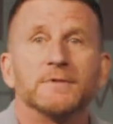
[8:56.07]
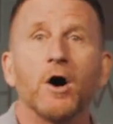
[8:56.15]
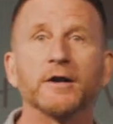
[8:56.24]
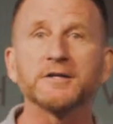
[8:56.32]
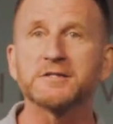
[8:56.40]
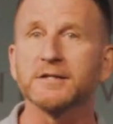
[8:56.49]

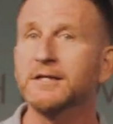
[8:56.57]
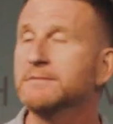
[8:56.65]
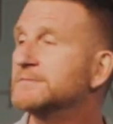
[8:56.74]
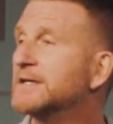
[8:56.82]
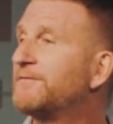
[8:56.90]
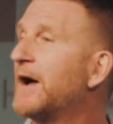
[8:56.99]
Honestly,
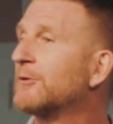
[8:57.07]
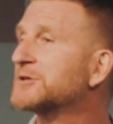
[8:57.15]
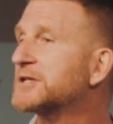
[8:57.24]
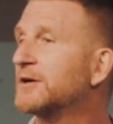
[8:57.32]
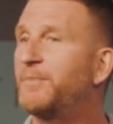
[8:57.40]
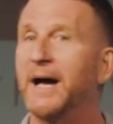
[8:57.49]
if I
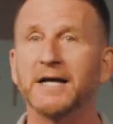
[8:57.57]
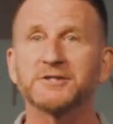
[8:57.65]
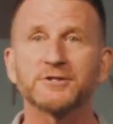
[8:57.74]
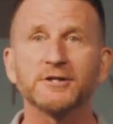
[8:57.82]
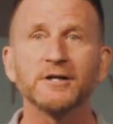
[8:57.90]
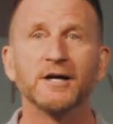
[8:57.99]
was their
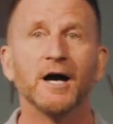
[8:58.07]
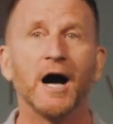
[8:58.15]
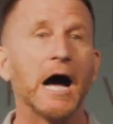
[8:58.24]
pastor,